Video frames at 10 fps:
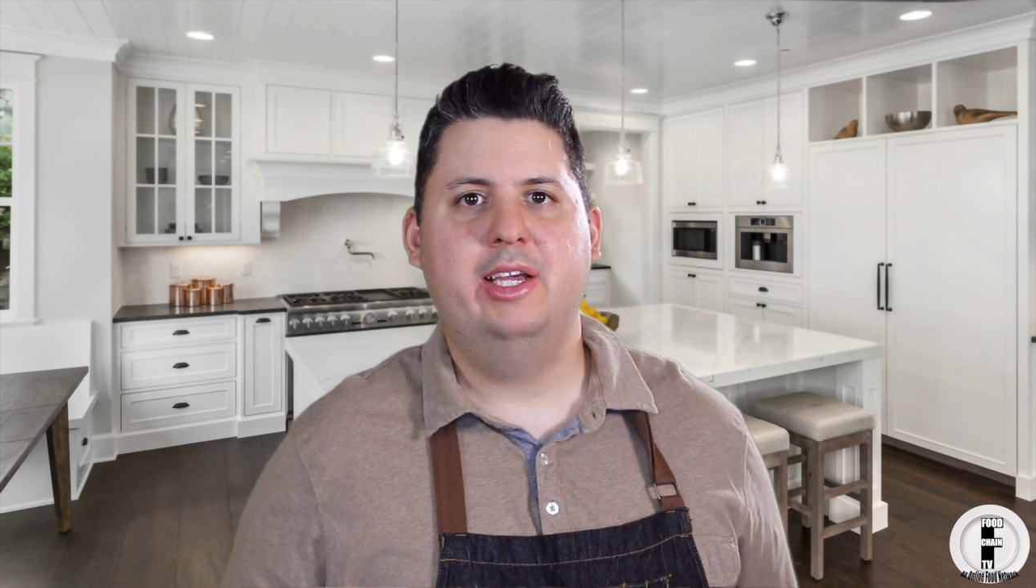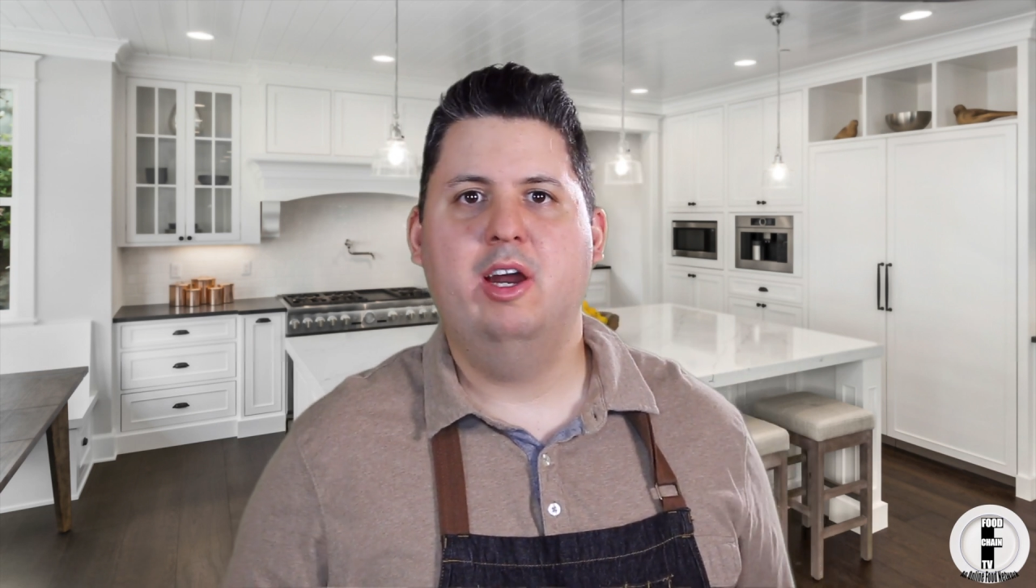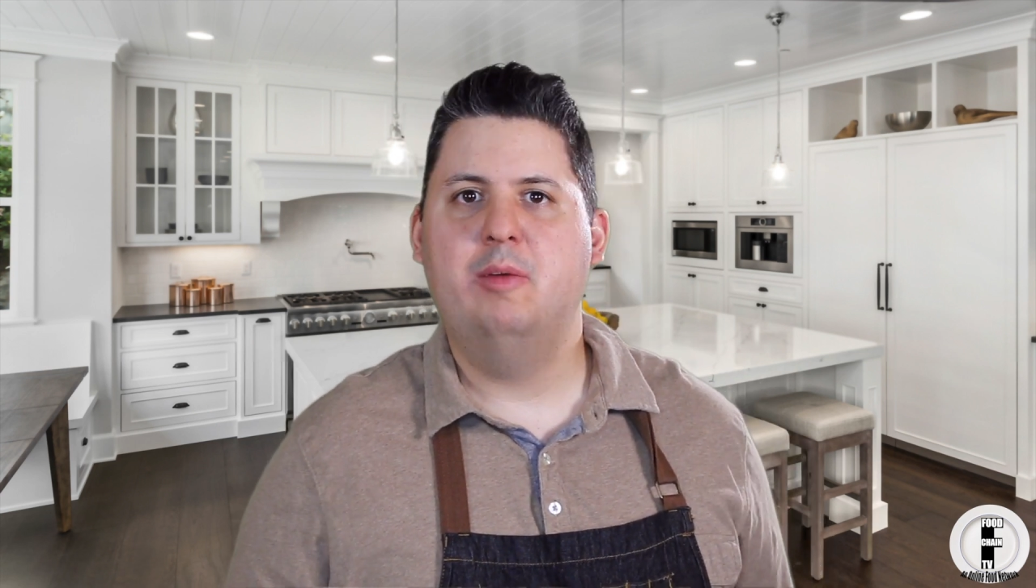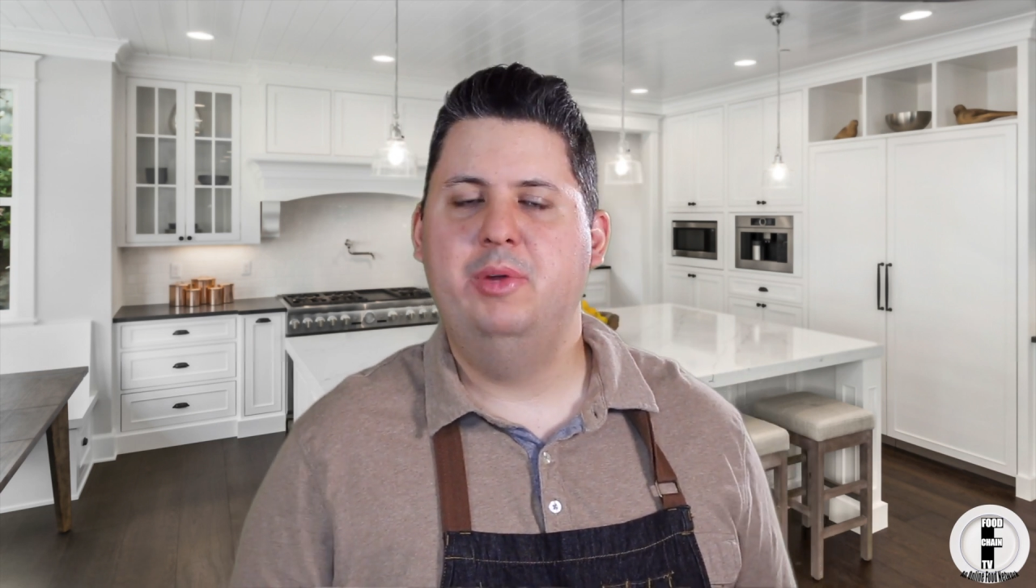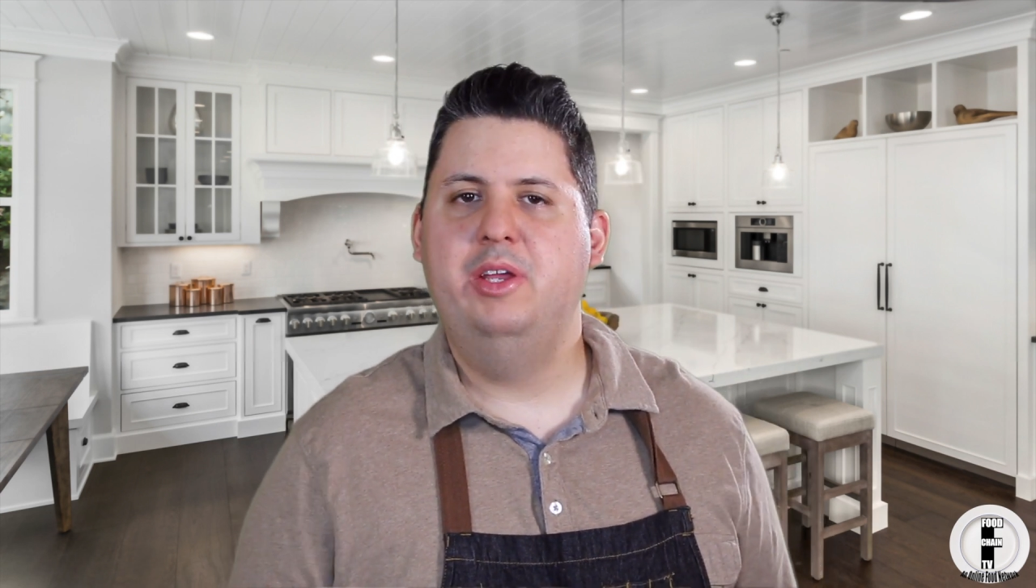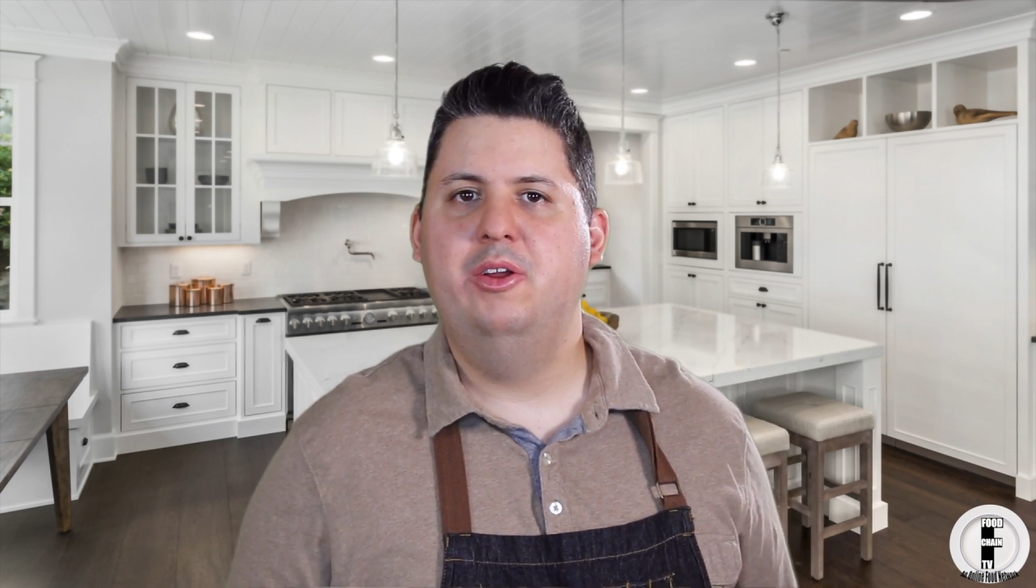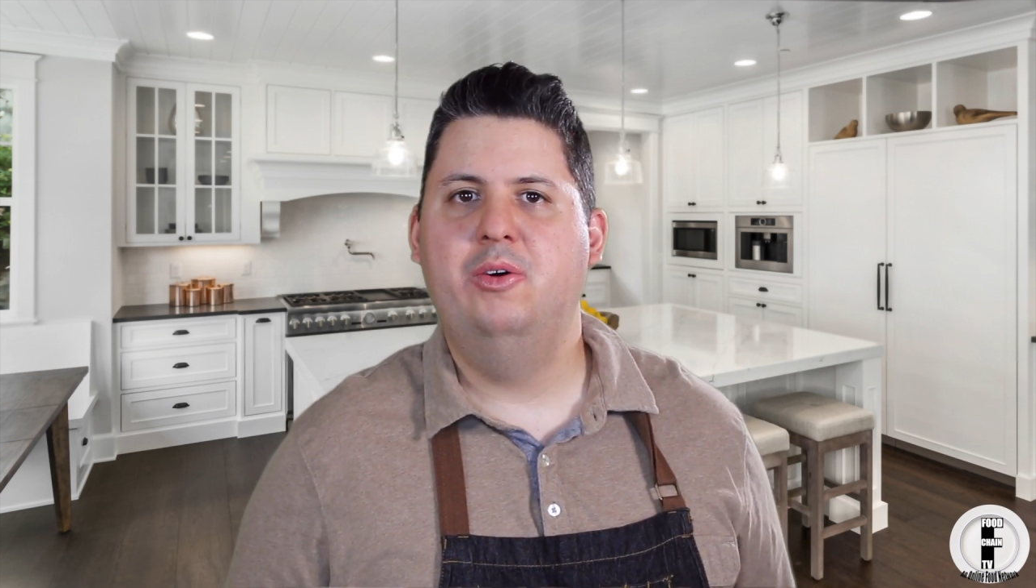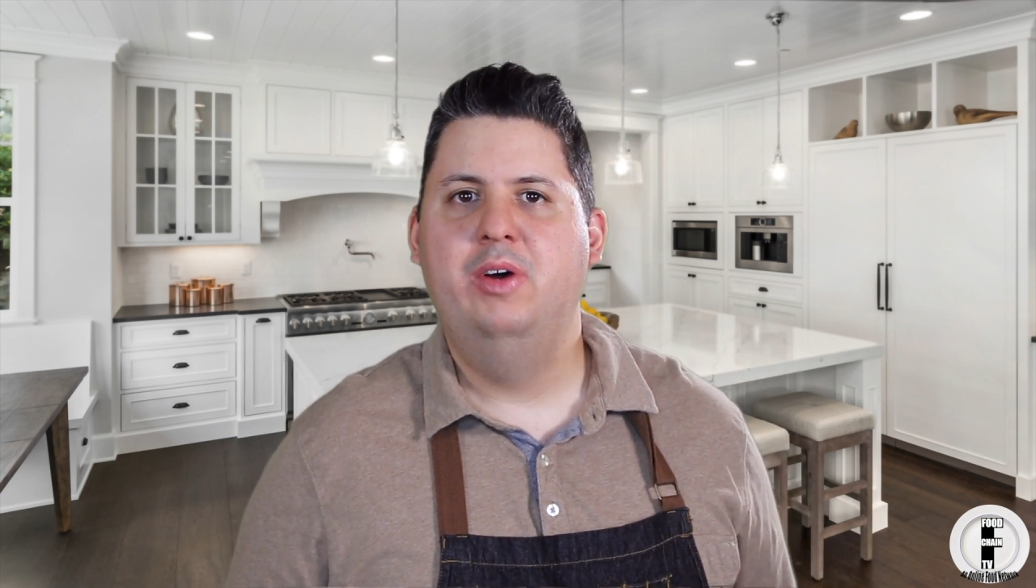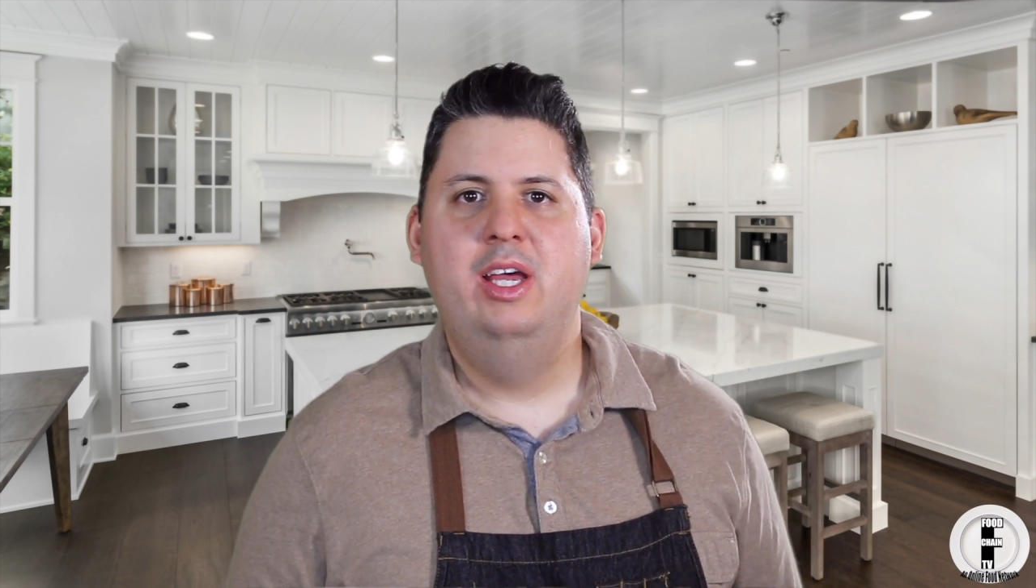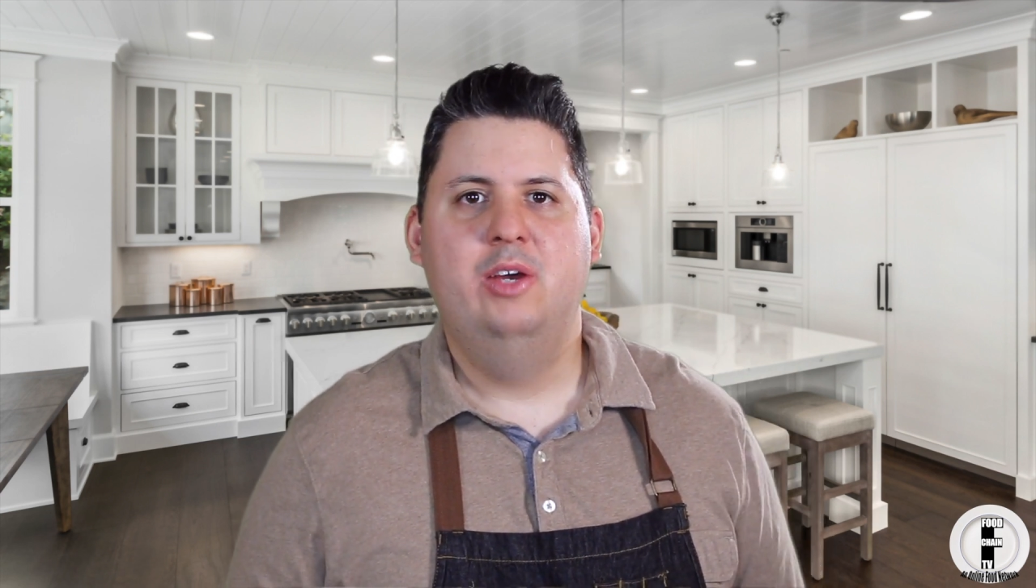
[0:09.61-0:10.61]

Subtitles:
Carpino,